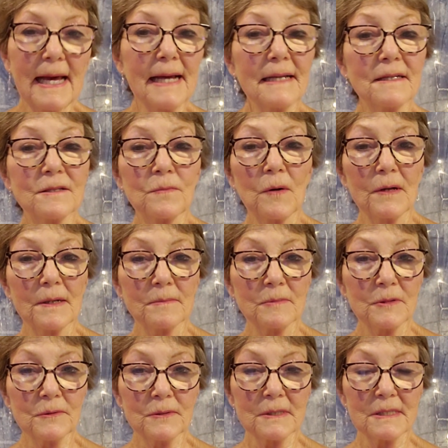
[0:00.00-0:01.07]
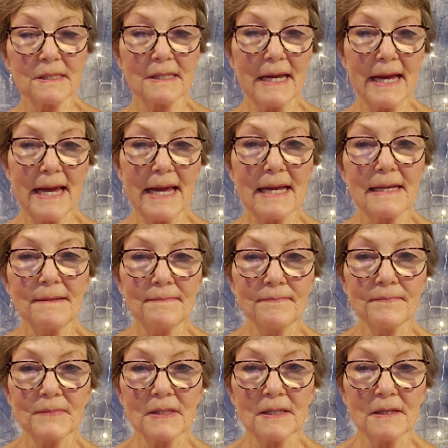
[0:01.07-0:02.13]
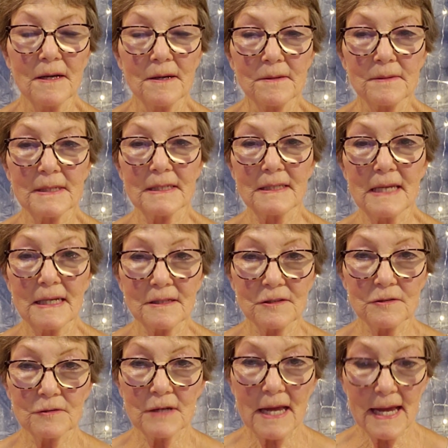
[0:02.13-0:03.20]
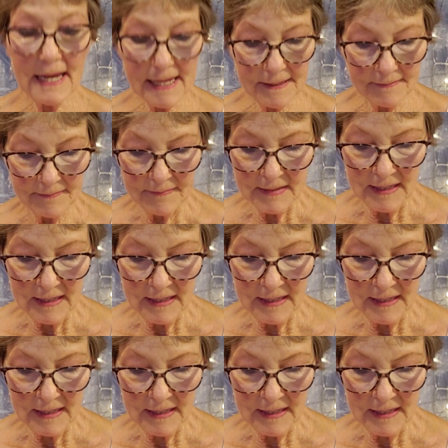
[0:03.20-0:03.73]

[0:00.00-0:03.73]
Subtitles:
that is what I'm doing today, you know, and yesterday.